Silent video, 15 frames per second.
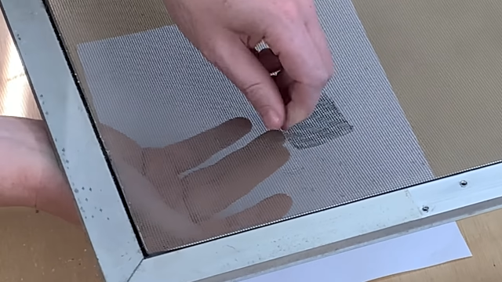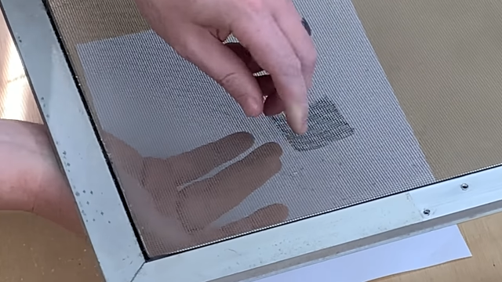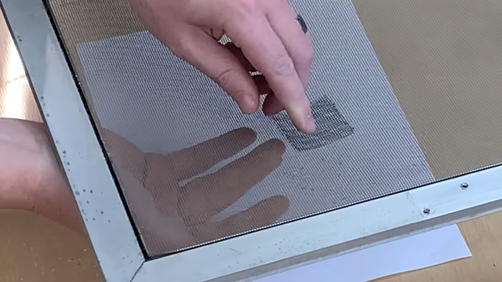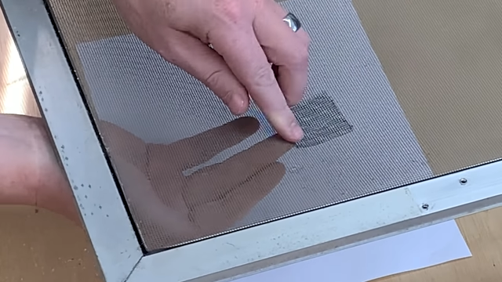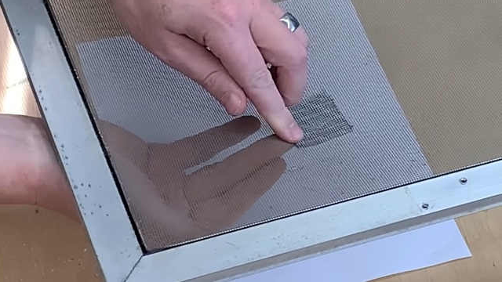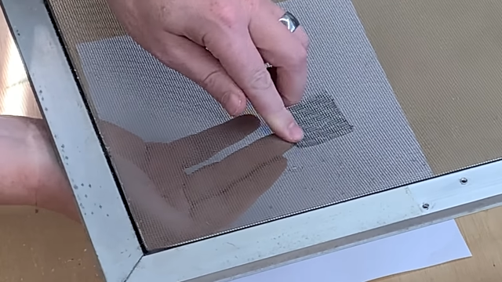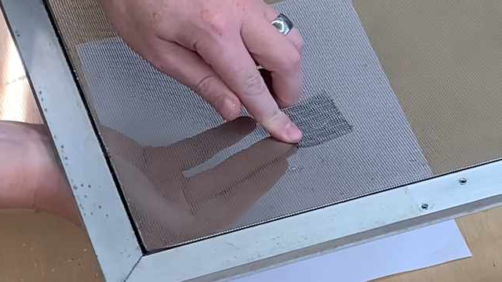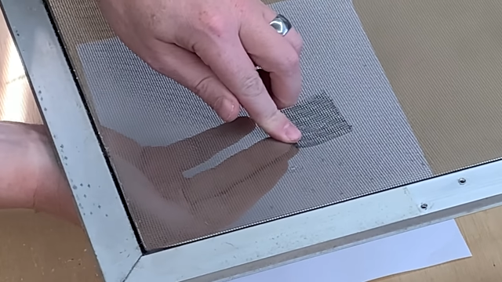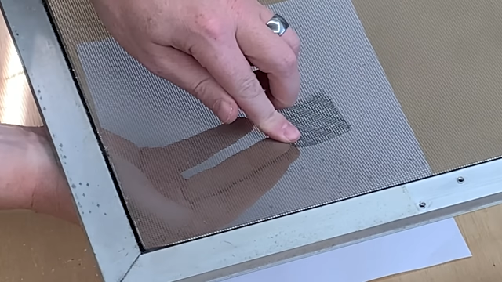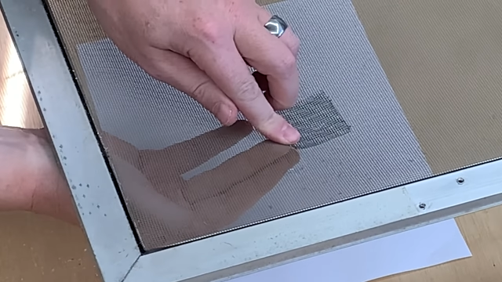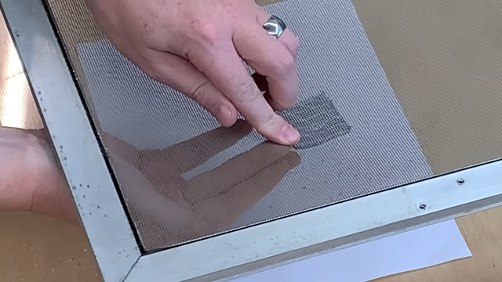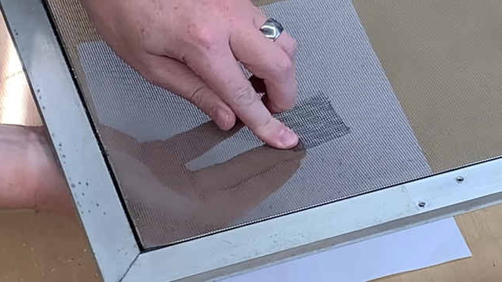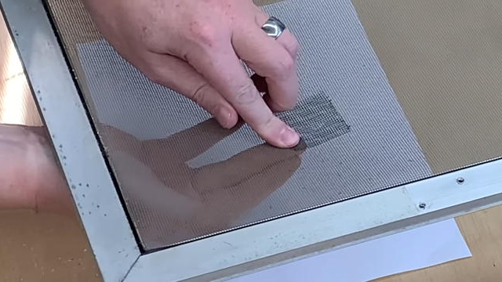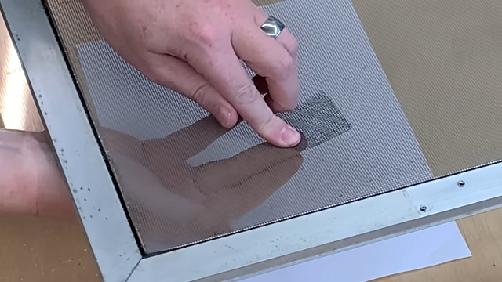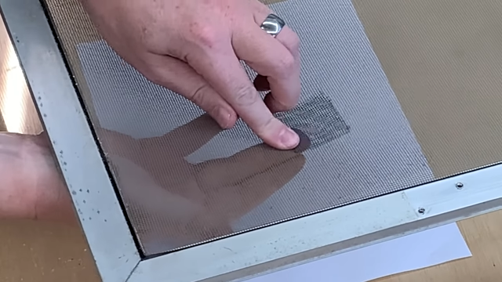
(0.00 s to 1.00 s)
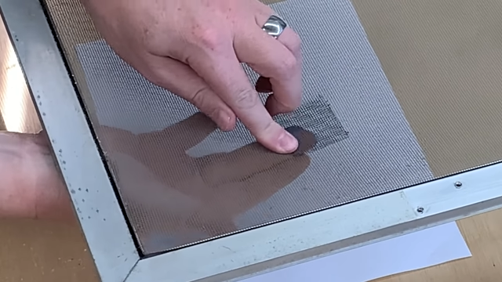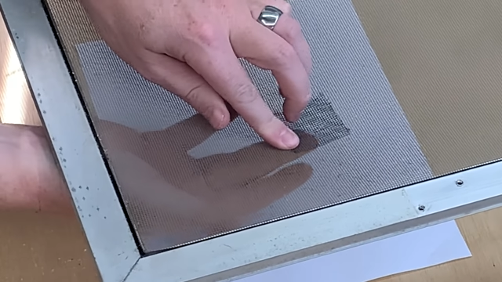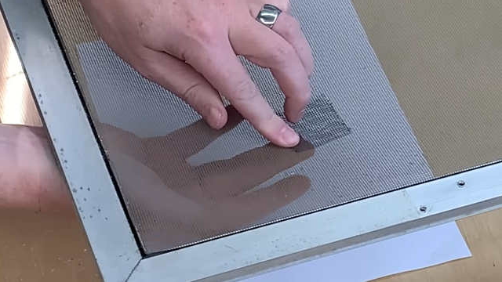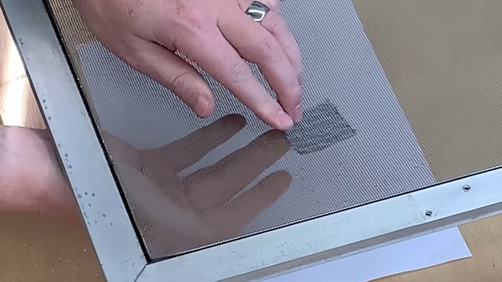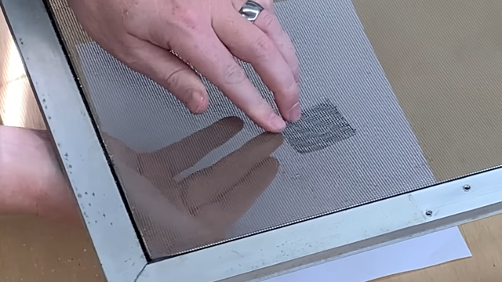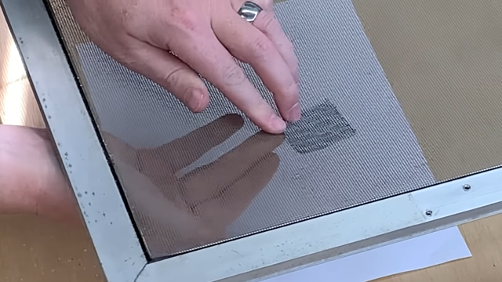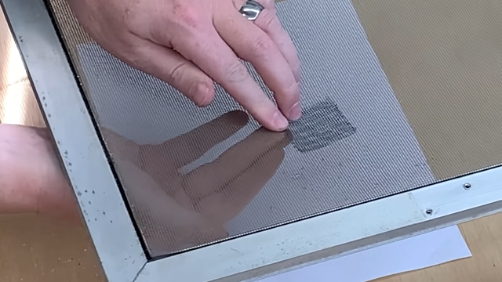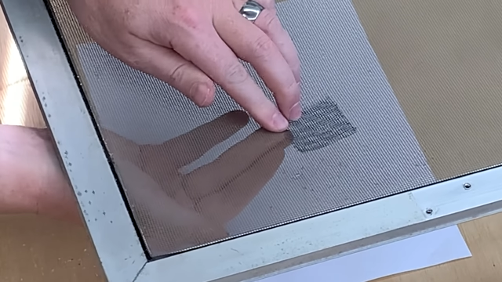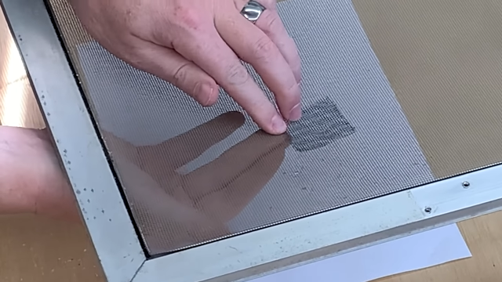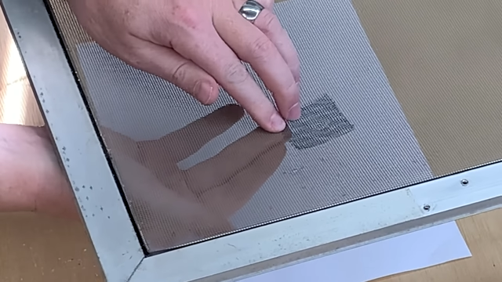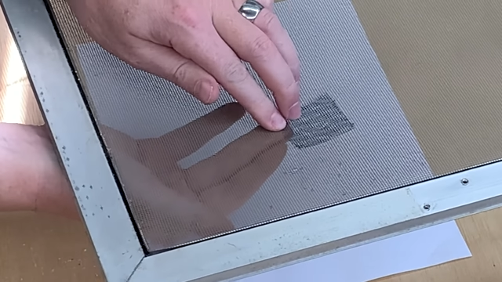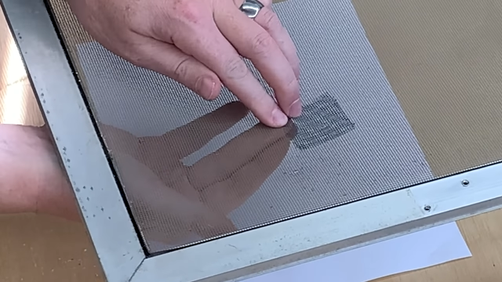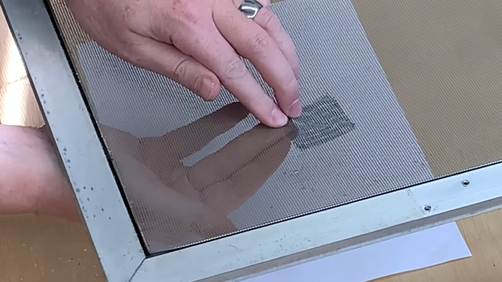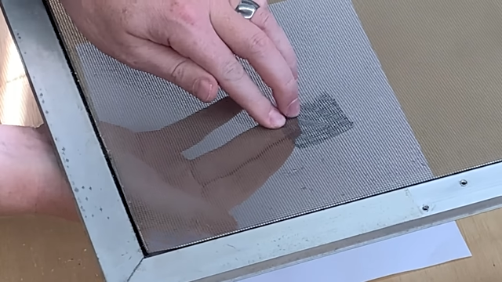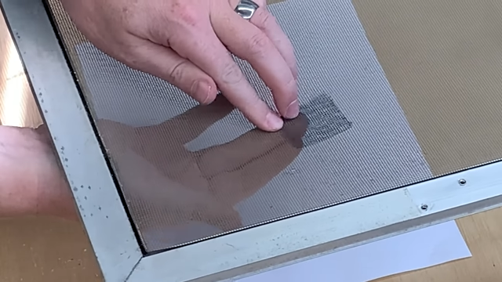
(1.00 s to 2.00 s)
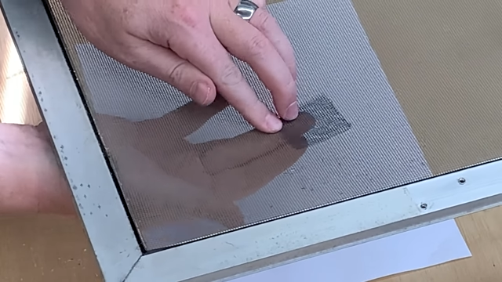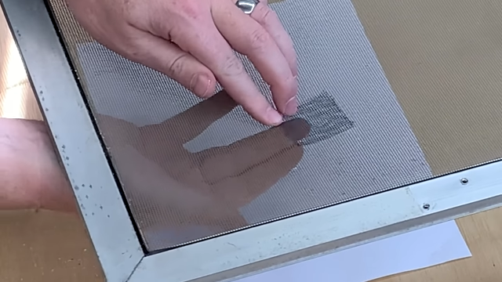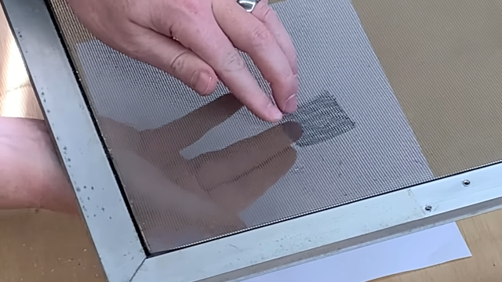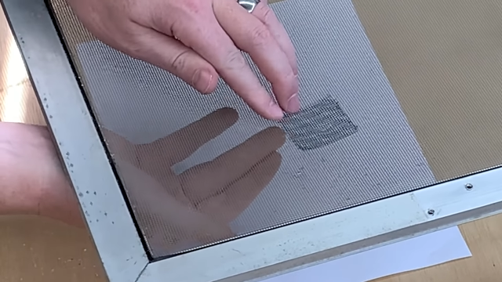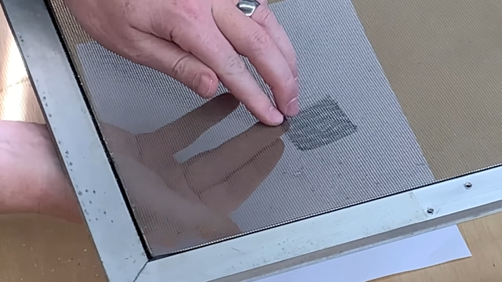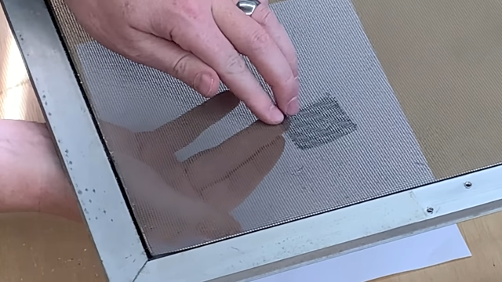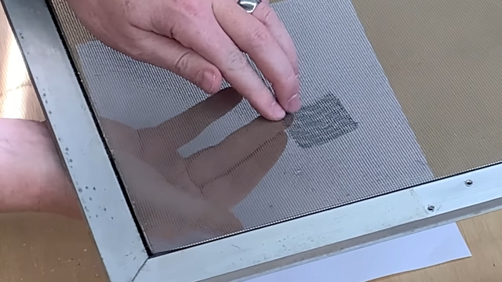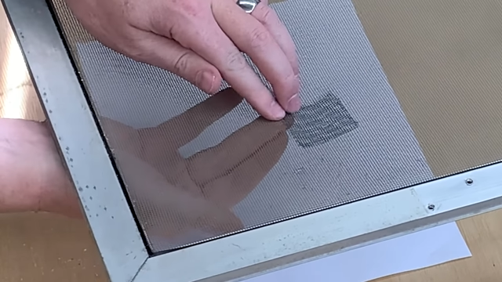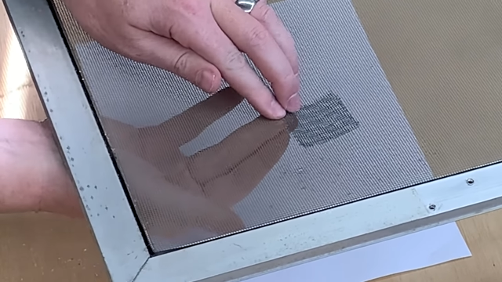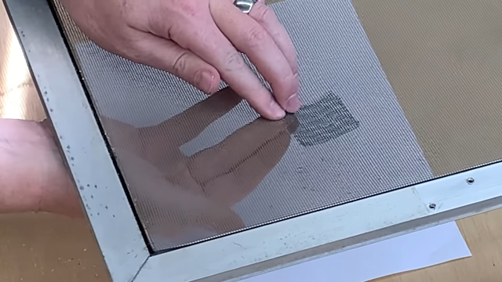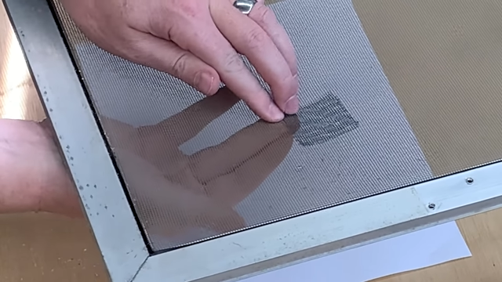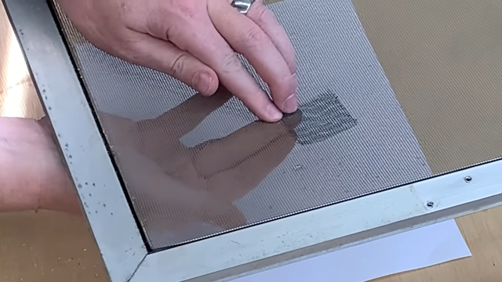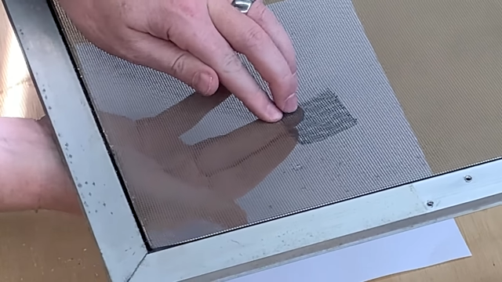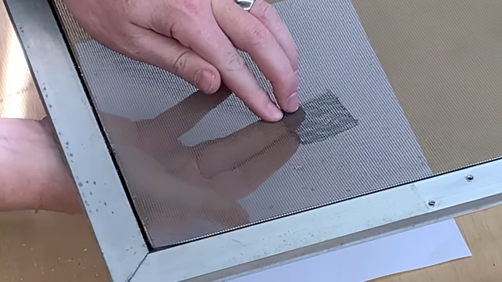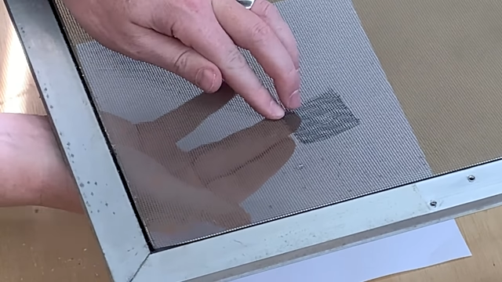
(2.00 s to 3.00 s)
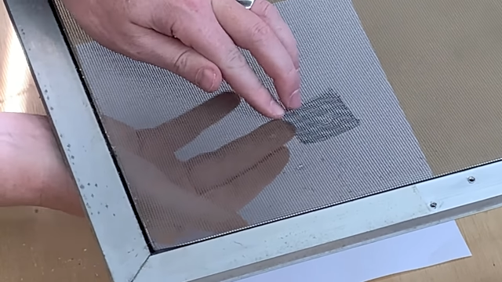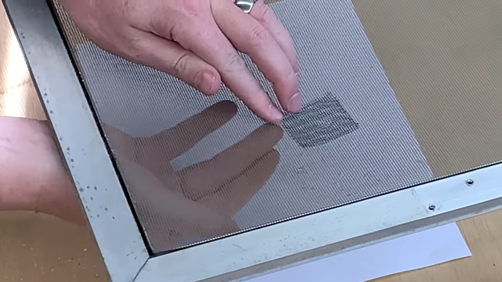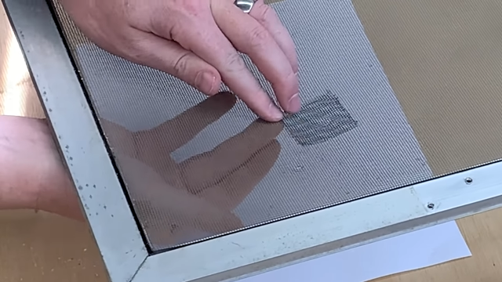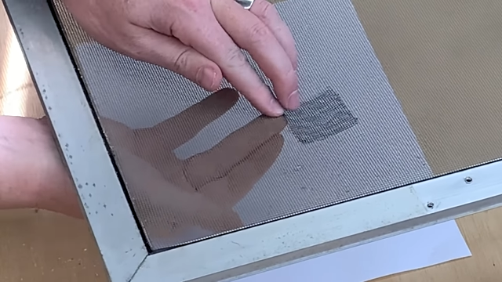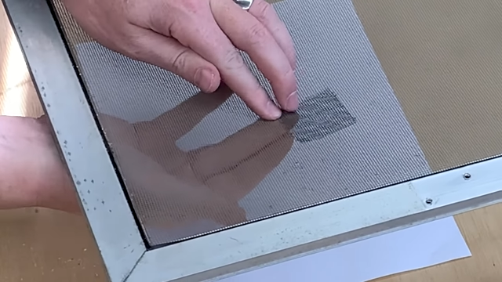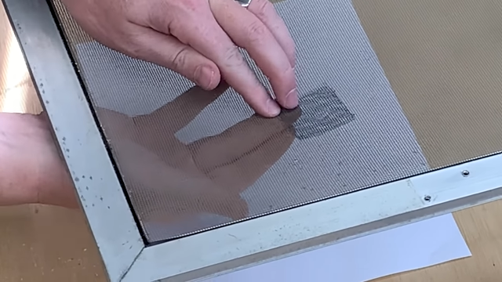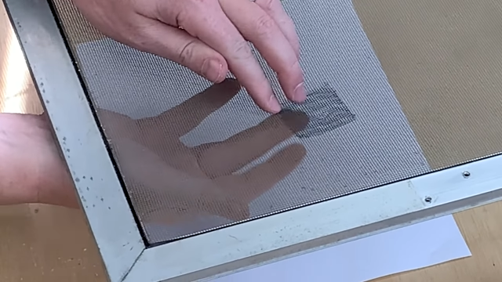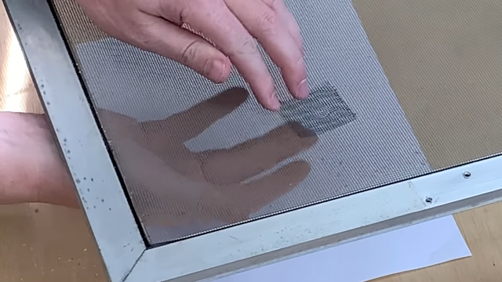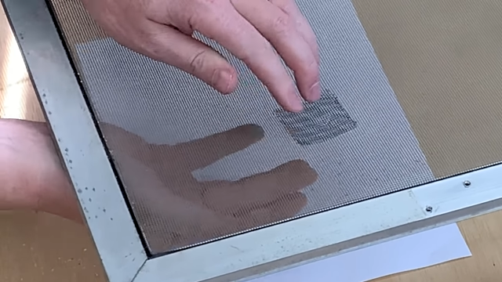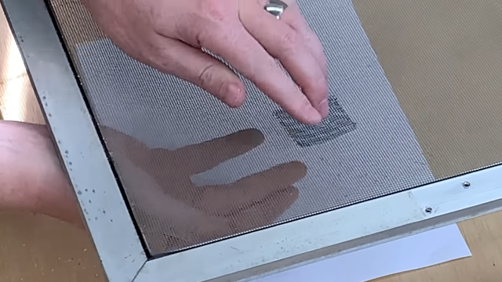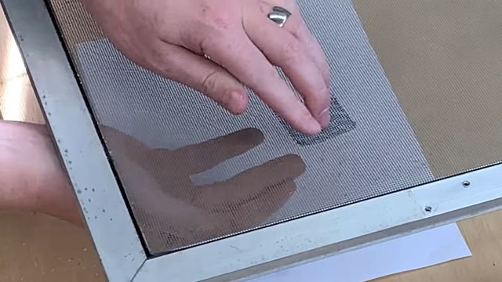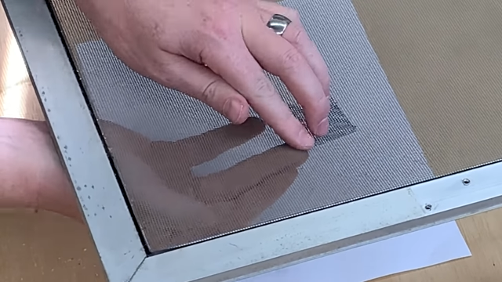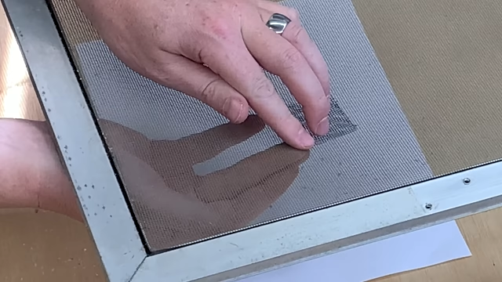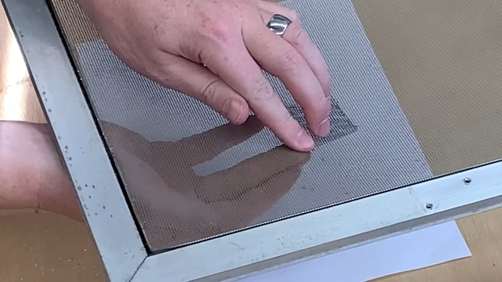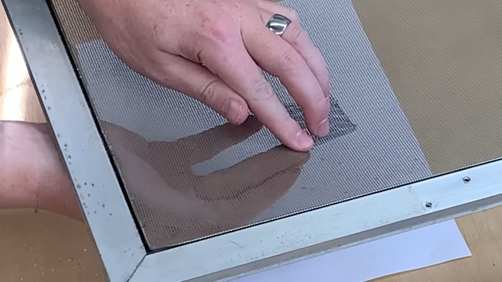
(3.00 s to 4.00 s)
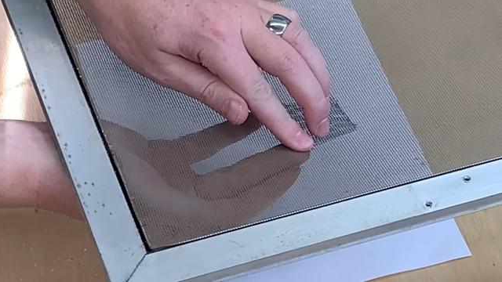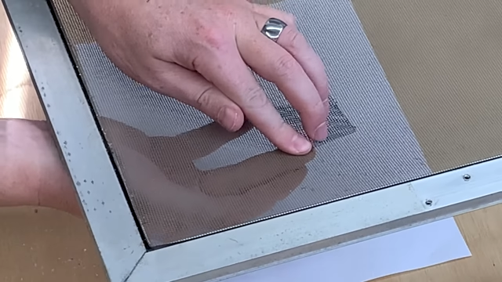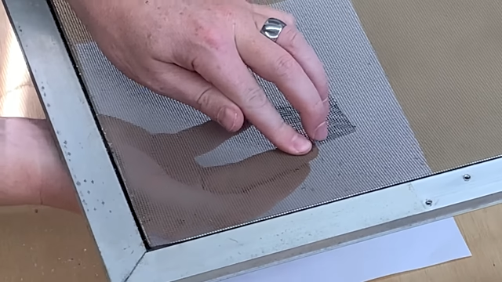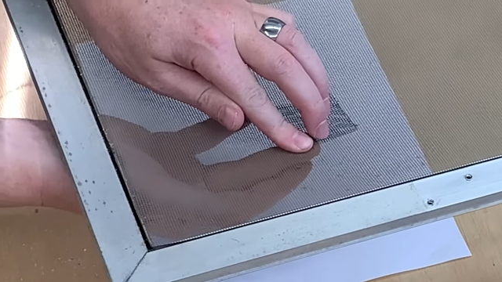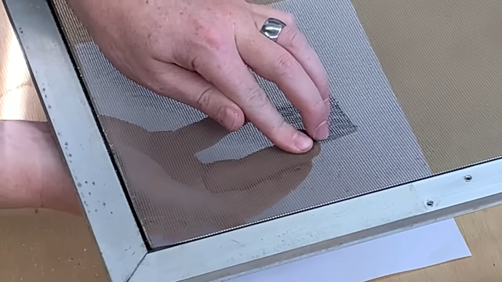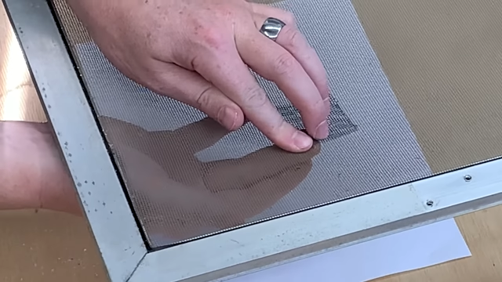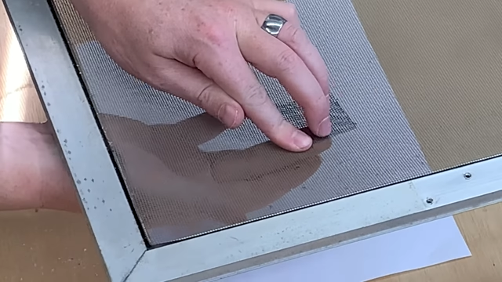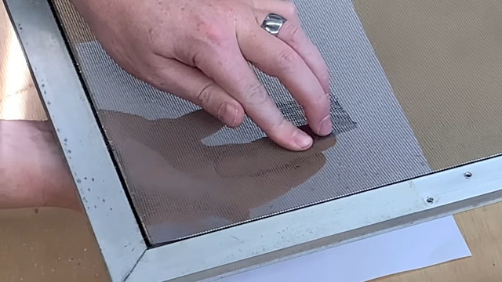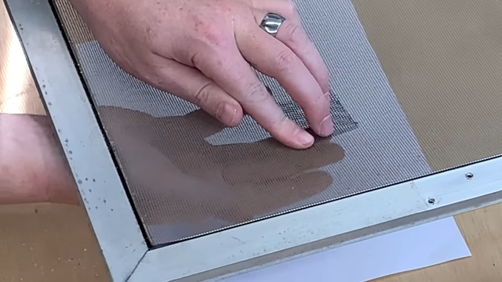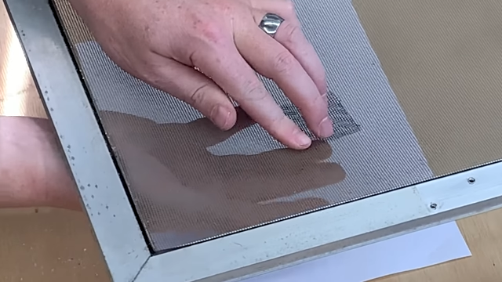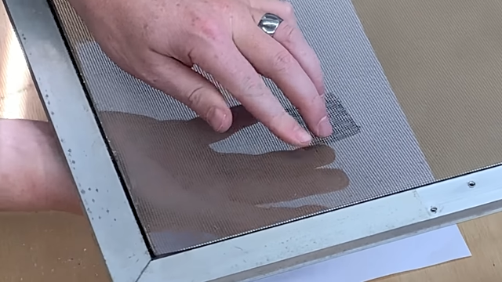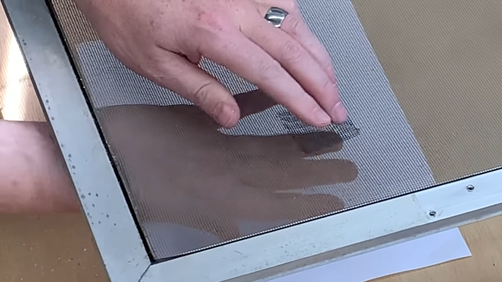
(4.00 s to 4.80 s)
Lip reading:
[unreadable: no face in view]